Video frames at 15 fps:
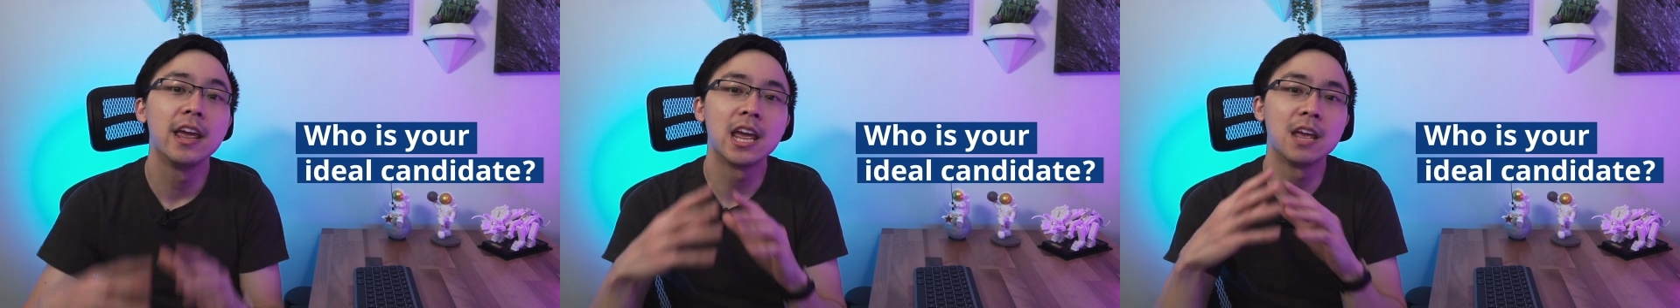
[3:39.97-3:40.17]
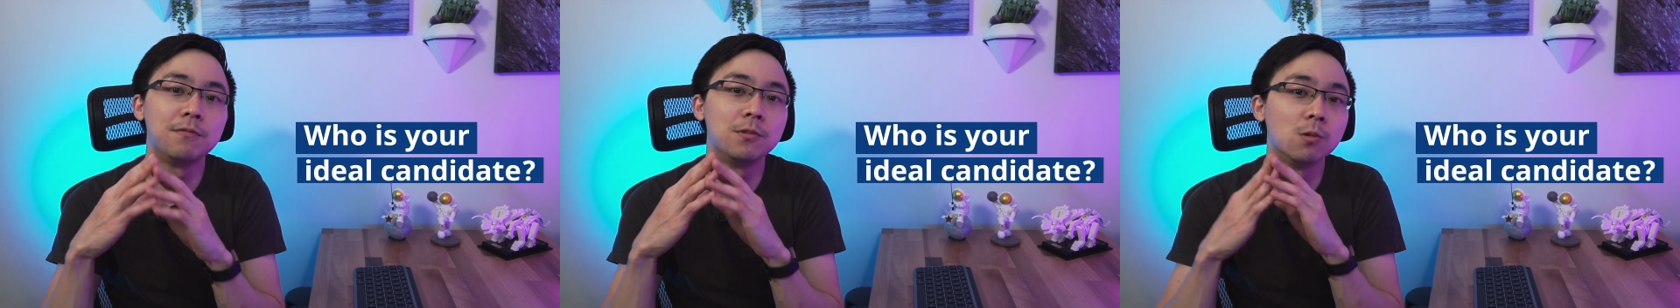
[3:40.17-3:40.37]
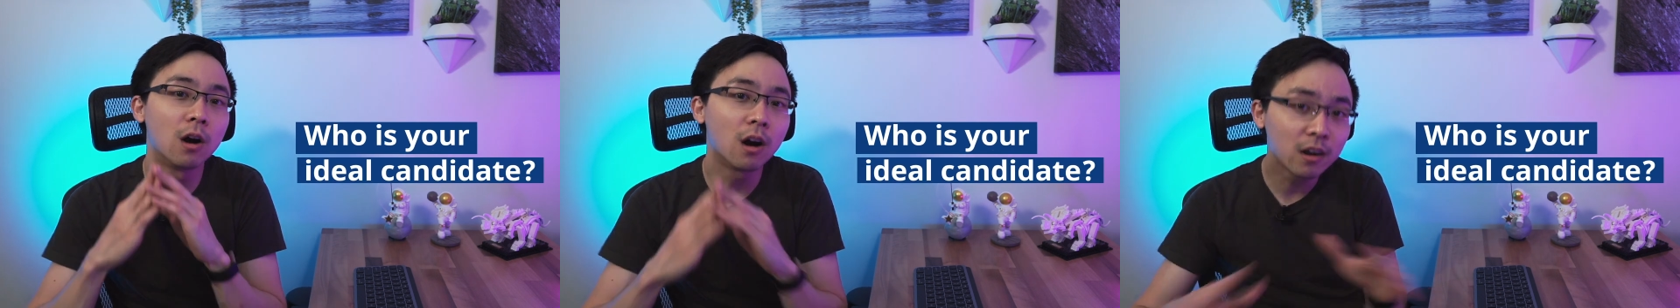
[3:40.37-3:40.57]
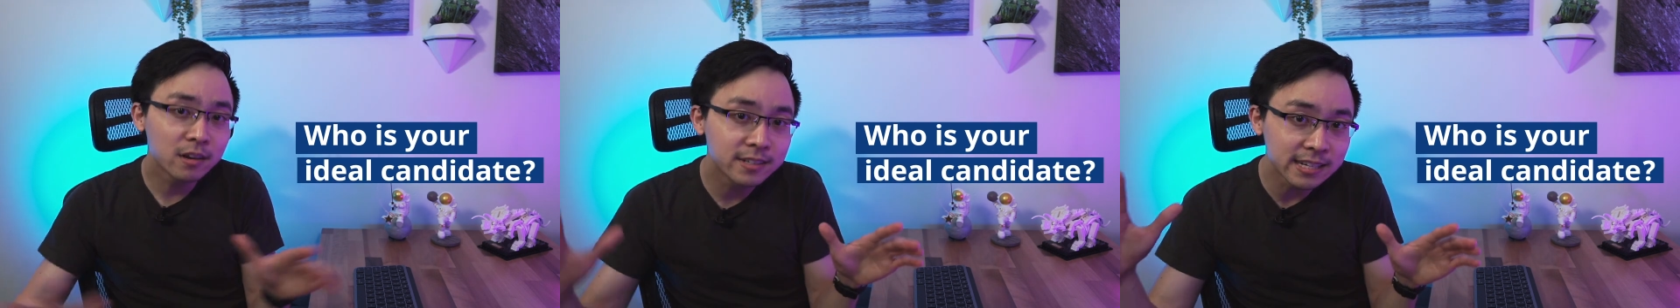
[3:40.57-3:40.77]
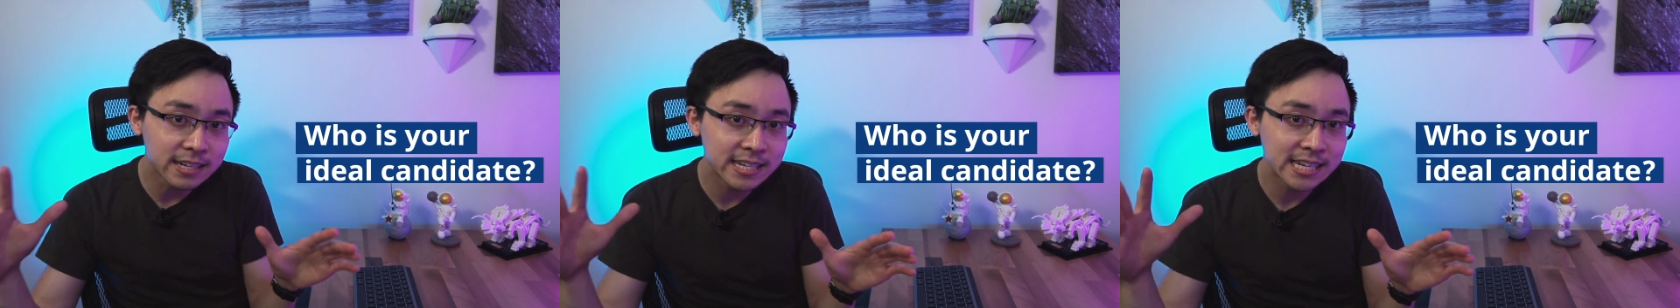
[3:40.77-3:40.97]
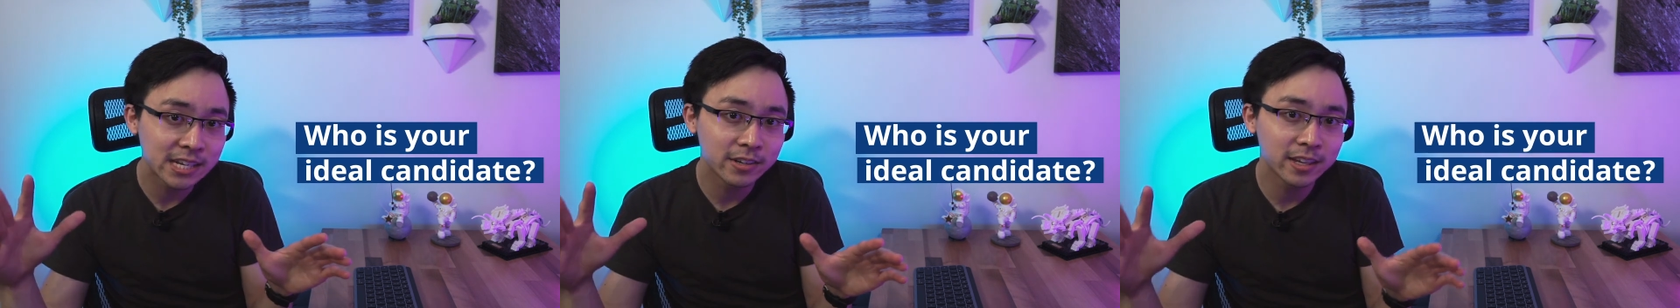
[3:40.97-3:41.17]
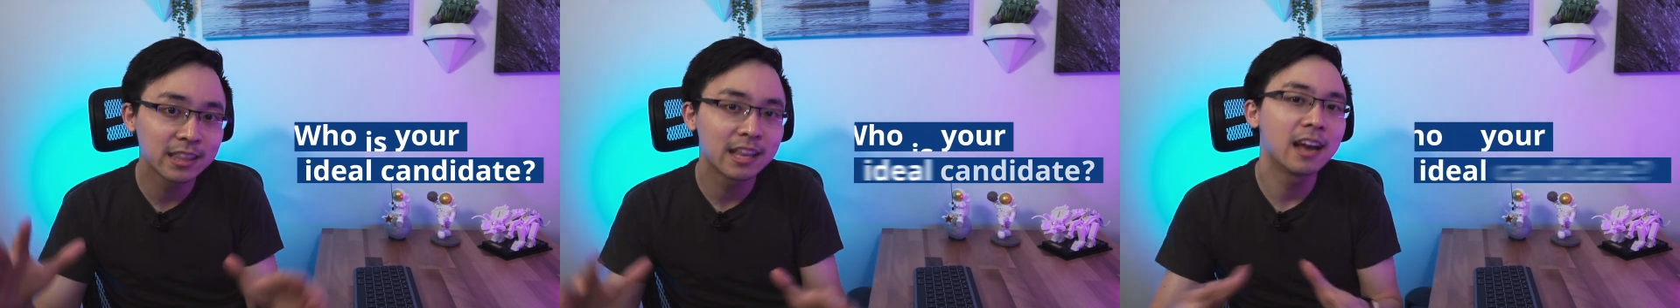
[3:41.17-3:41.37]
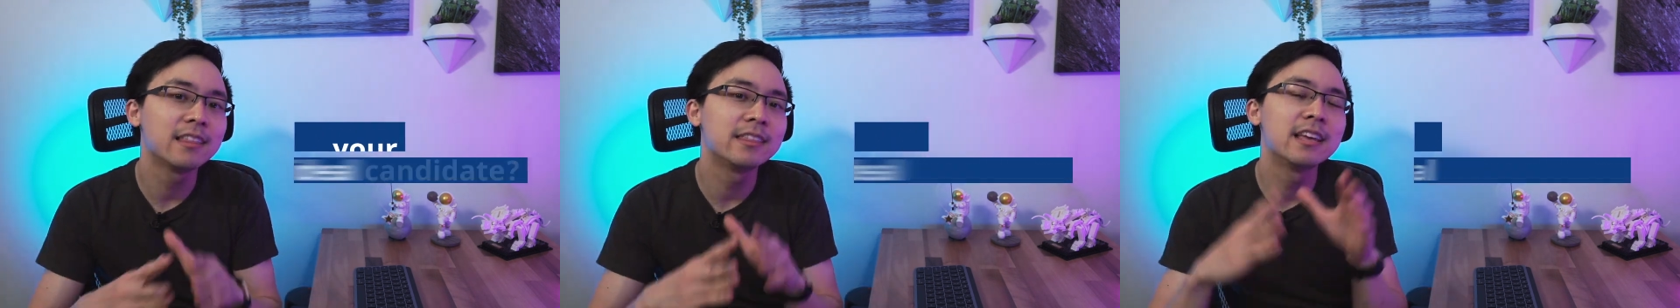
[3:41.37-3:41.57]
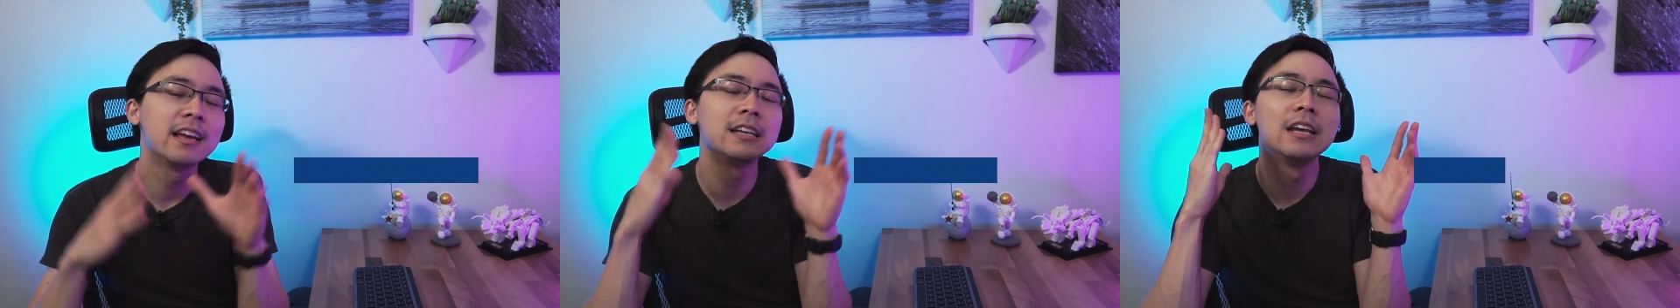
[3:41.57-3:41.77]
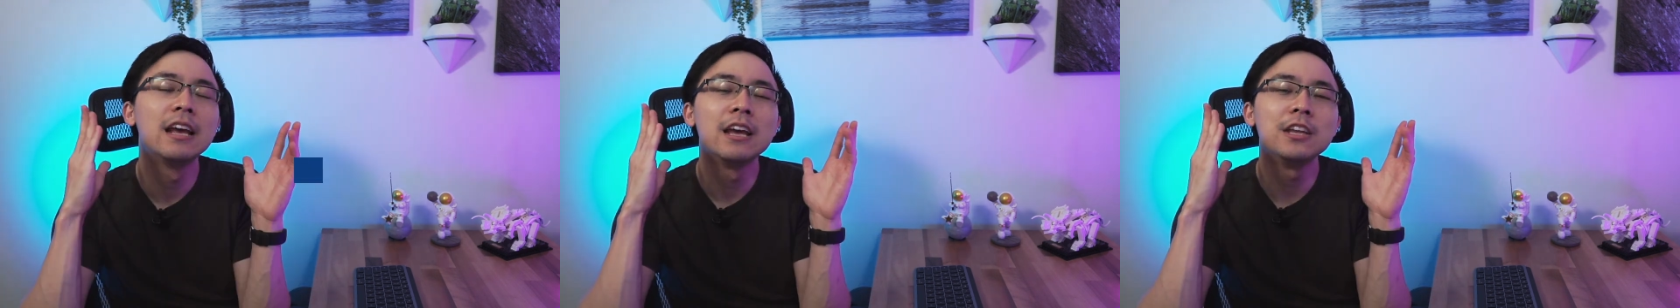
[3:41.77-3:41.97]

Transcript: If you aren't detailing that, then